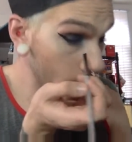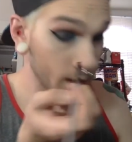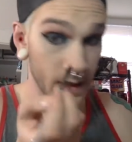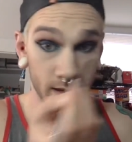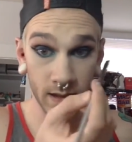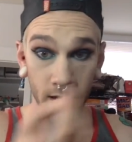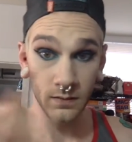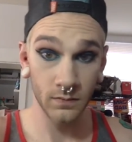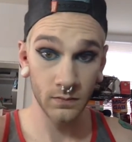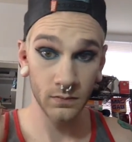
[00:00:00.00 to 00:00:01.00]
connecting
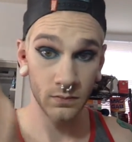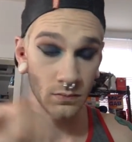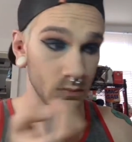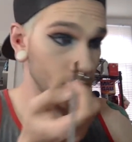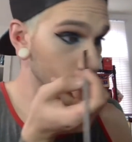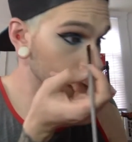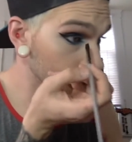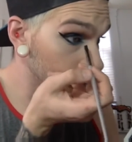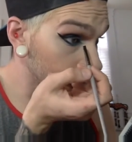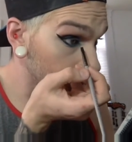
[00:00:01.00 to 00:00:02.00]
to
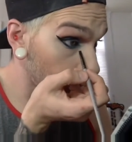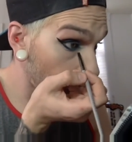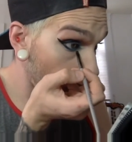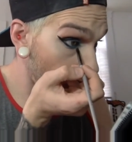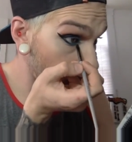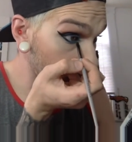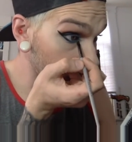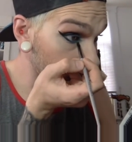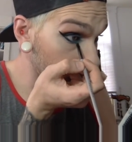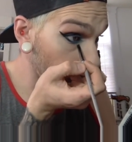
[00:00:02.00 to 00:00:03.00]
the
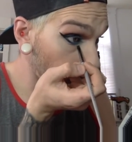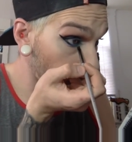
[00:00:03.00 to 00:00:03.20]
eyeliner.